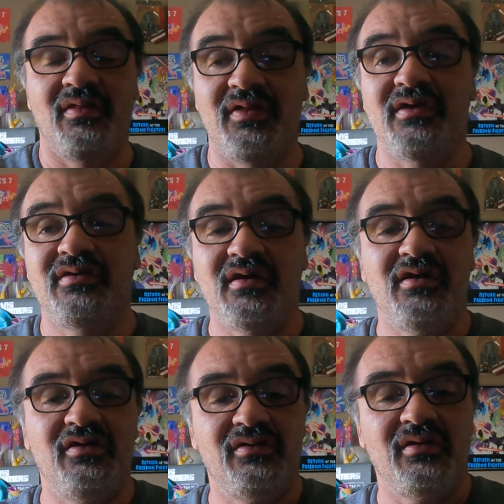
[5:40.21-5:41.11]
this
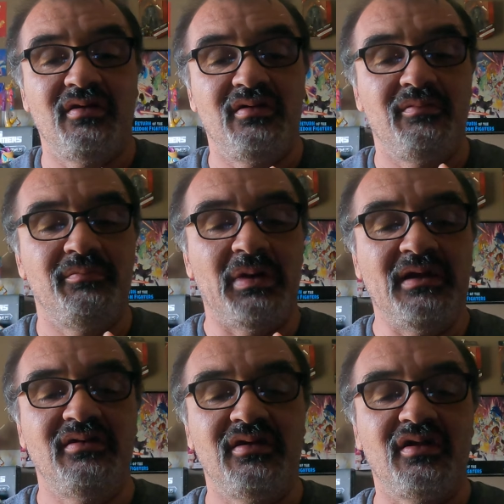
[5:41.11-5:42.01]
is
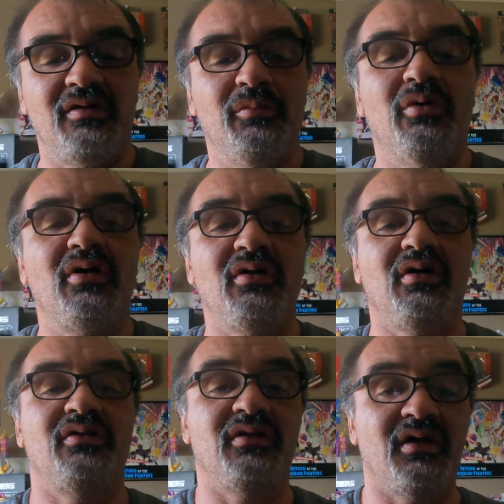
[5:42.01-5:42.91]
basically more
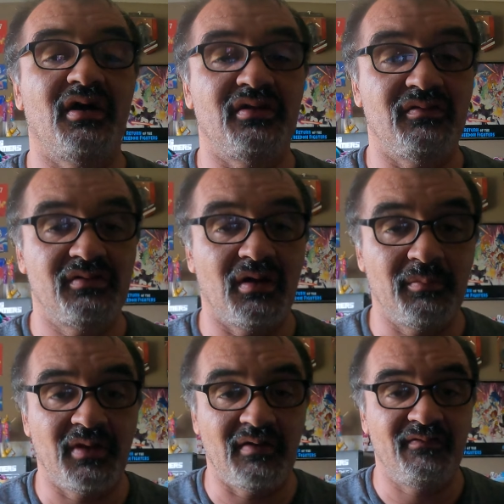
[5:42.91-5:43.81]
along the lines of
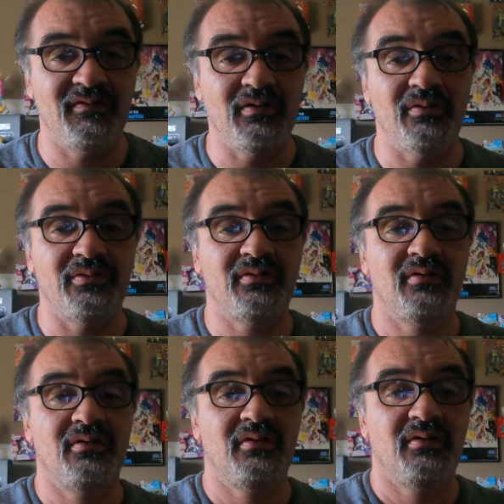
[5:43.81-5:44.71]
something that feels,
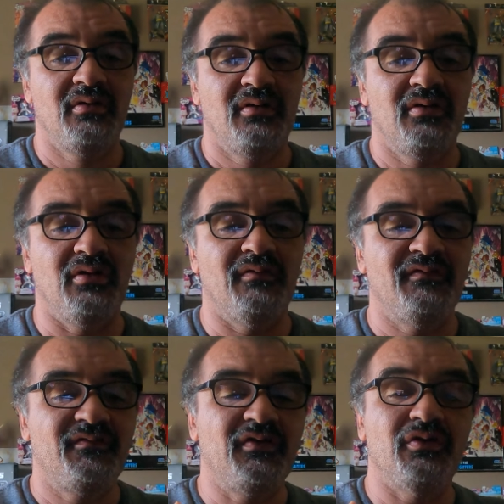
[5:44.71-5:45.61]
you know,
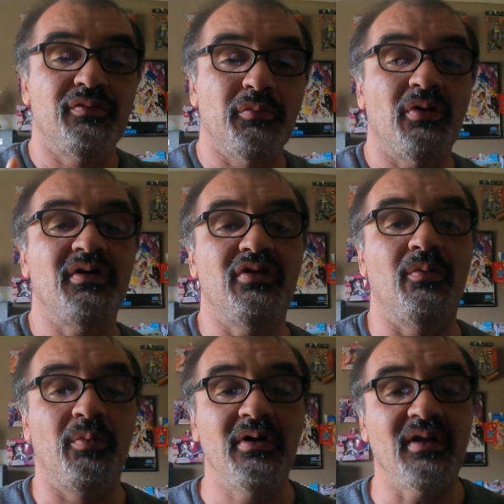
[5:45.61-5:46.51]
feels more in
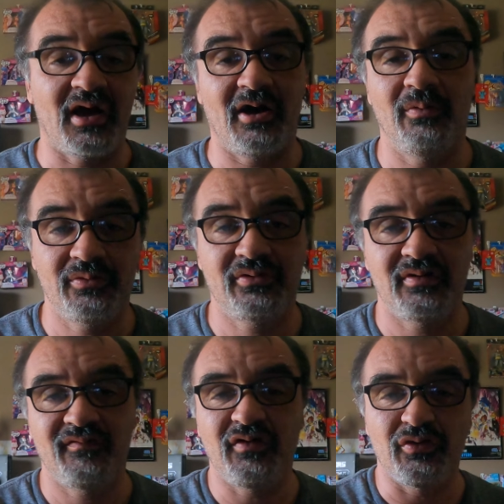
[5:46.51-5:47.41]
the wheelhouse.
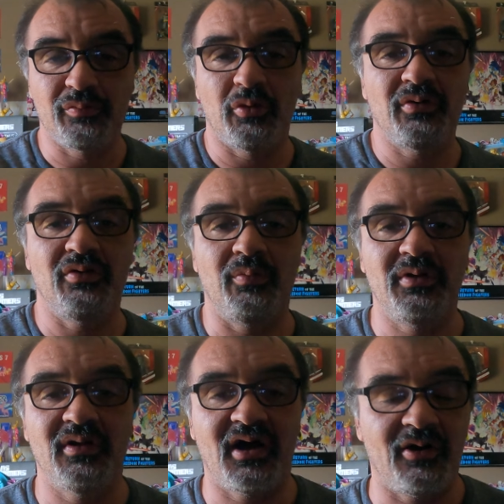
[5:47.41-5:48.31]
Feels more in the
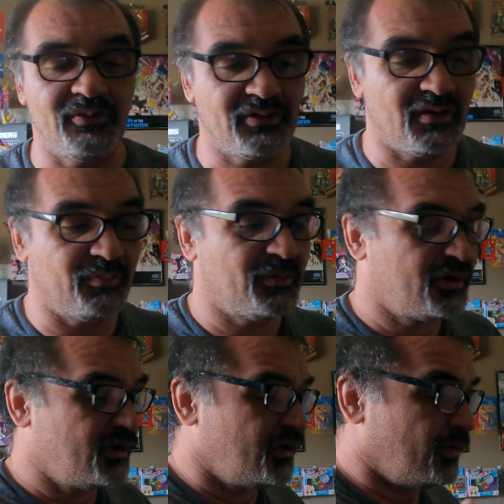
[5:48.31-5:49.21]
wheelhouse of
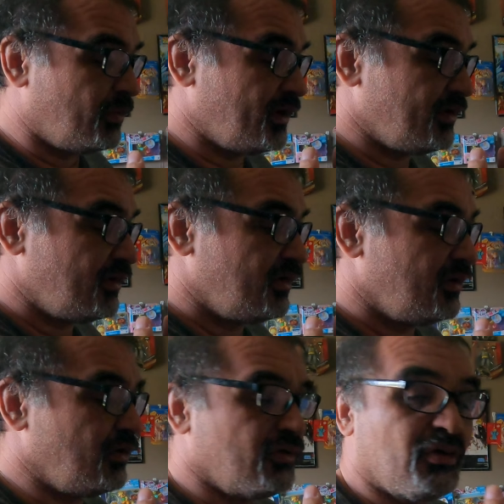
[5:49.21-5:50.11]
what,
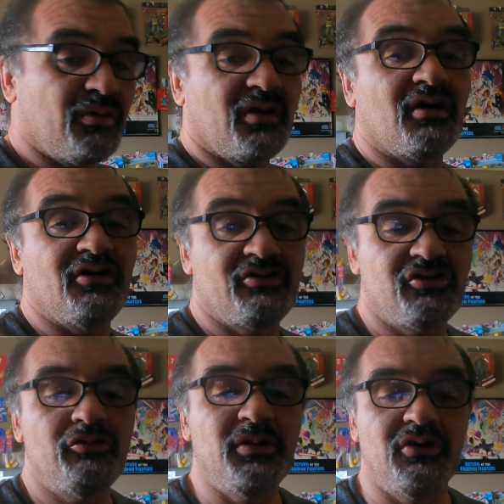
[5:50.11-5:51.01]
you know, Tony Khan
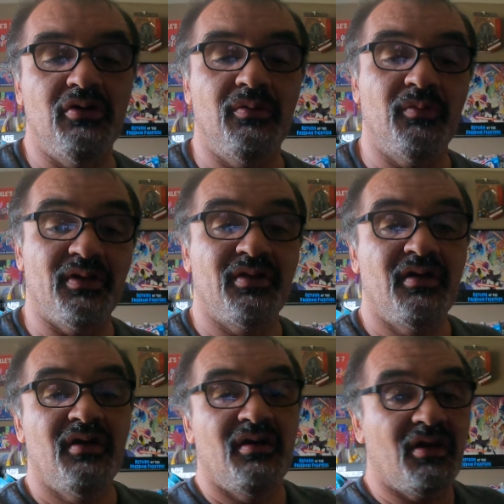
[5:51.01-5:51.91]
should be doing with
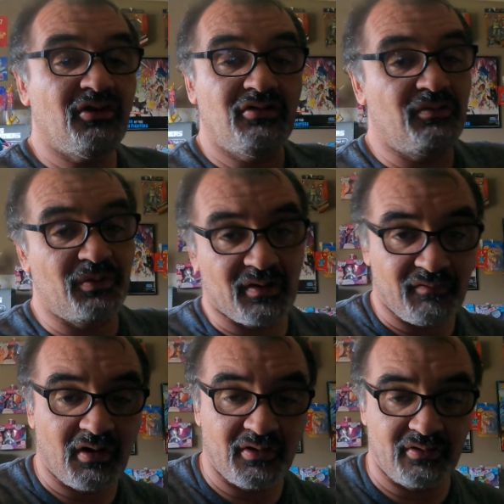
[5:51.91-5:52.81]
not just Ring
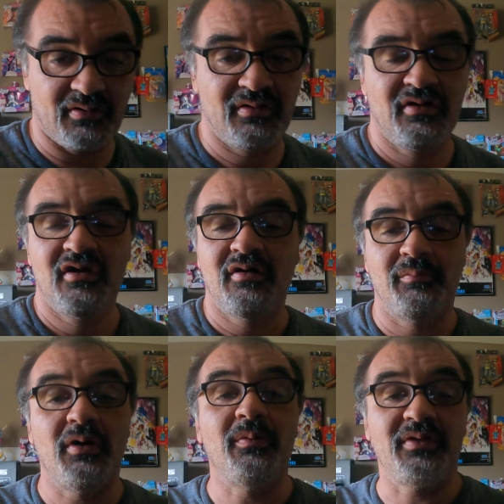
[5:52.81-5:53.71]
of Honor,
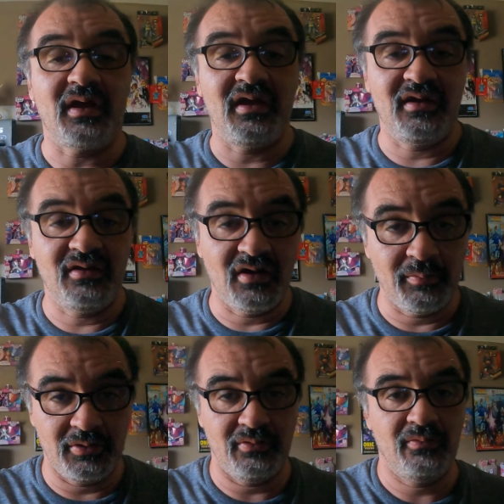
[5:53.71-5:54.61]
but with A E
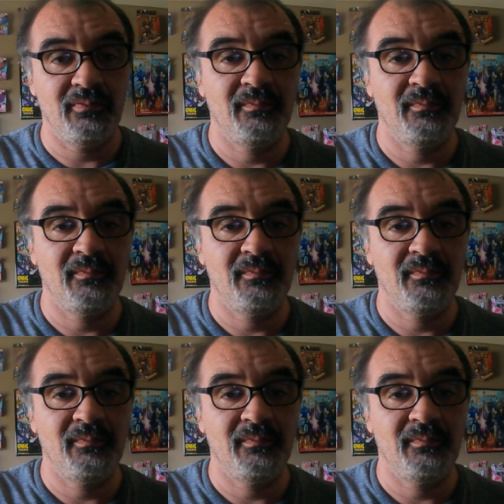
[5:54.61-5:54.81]
W.